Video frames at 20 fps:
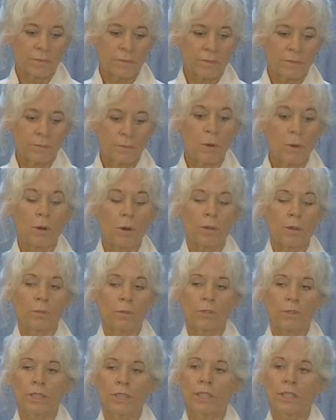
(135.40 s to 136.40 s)
more and
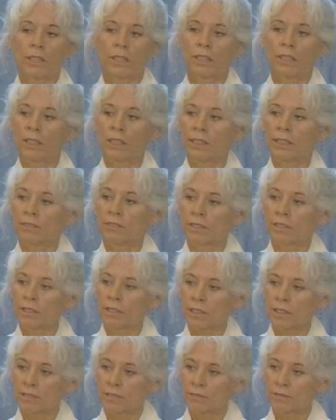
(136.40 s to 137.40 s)
more subtle
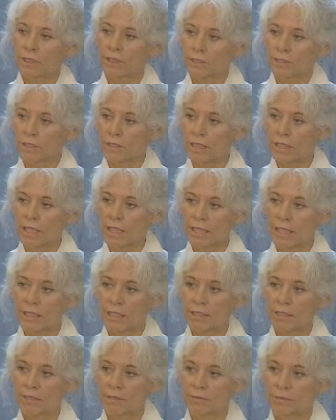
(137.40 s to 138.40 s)
levels of
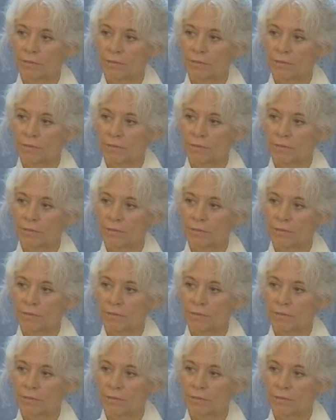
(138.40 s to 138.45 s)
desire.